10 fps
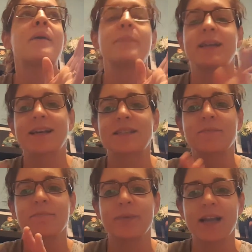
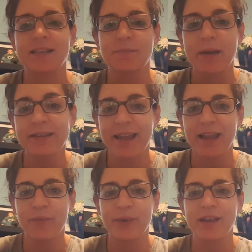because
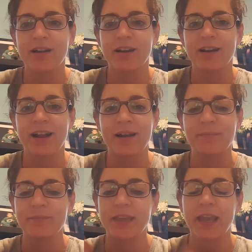Monday we
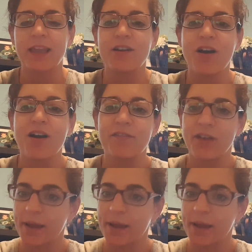are kicking off.